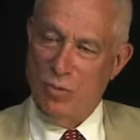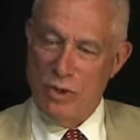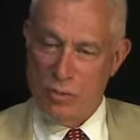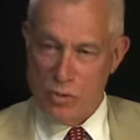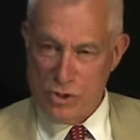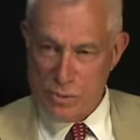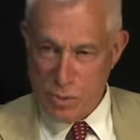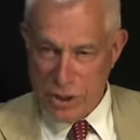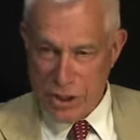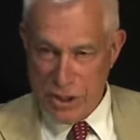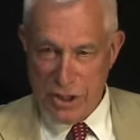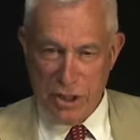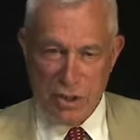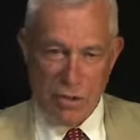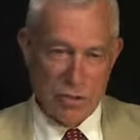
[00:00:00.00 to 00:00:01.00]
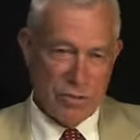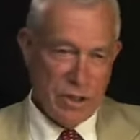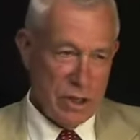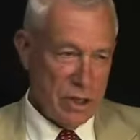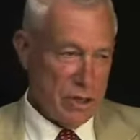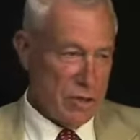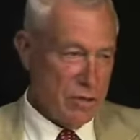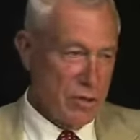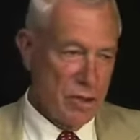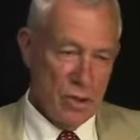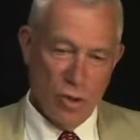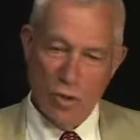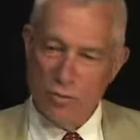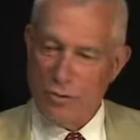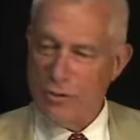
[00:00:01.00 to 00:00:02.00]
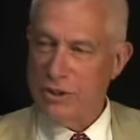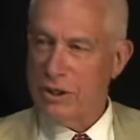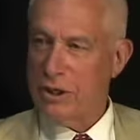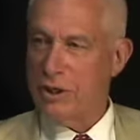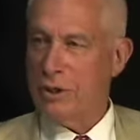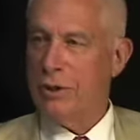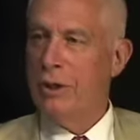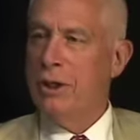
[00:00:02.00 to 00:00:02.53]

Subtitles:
We respond here, there, over there.